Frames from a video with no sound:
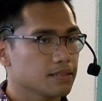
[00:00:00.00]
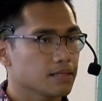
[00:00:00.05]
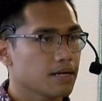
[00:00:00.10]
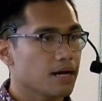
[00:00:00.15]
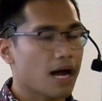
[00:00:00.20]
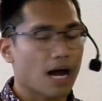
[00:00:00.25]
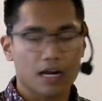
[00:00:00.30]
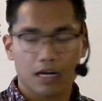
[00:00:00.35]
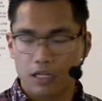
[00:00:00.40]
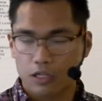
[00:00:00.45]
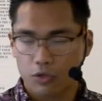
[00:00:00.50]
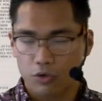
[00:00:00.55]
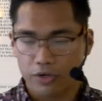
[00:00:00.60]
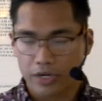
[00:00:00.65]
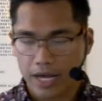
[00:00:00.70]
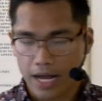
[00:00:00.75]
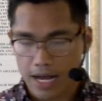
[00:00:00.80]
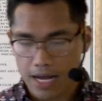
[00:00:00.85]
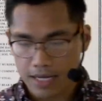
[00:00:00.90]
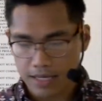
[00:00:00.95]

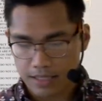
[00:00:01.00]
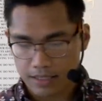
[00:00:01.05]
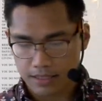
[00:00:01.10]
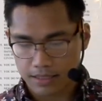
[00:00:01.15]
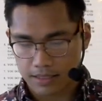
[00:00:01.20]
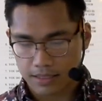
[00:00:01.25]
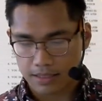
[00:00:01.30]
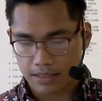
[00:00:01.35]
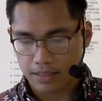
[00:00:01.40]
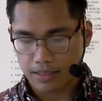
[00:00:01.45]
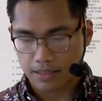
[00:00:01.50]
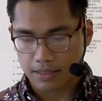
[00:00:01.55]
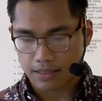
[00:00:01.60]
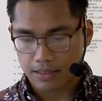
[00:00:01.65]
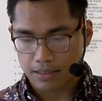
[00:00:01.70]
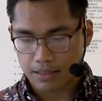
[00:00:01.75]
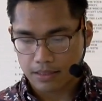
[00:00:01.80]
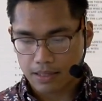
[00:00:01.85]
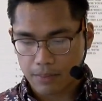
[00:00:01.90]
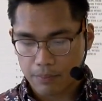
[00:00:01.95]
Hallelujah.
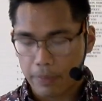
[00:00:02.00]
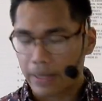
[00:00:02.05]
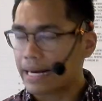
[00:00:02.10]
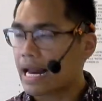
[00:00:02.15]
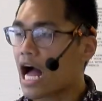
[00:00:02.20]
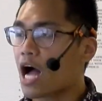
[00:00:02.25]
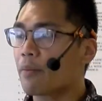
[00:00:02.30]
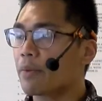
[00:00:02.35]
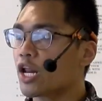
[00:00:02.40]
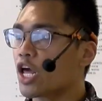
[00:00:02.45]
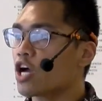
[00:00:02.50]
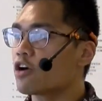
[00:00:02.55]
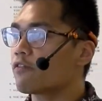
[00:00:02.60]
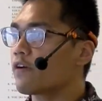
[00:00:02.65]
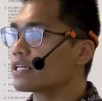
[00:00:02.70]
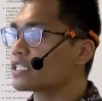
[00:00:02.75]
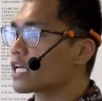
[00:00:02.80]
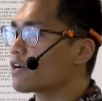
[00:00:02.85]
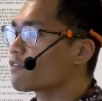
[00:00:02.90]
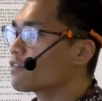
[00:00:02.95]
But how many of
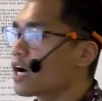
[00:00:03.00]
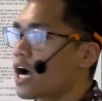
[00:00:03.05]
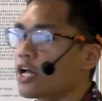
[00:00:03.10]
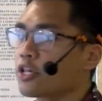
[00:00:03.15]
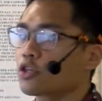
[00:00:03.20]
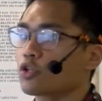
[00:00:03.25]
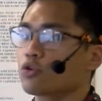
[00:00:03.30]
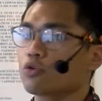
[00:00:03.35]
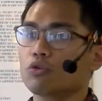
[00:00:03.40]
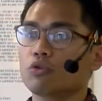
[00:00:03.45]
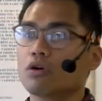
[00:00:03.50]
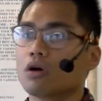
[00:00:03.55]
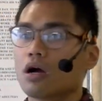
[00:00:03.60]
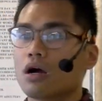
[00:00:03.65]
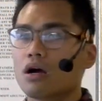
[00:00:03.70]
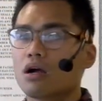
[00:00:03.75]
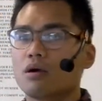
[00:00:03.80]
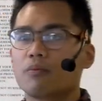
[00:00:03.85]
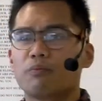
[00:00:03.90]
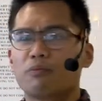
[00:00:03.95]
us have gone through
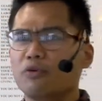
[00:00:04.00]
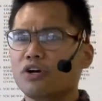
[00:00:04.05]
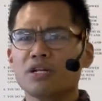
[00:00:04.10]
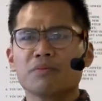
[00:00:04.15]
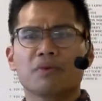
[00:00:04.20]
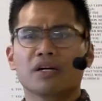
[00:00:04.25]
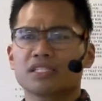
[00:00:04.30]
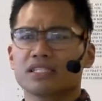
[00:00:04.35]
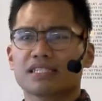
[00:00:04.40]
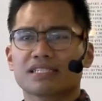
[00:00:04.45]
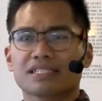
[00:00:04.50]
pretty much the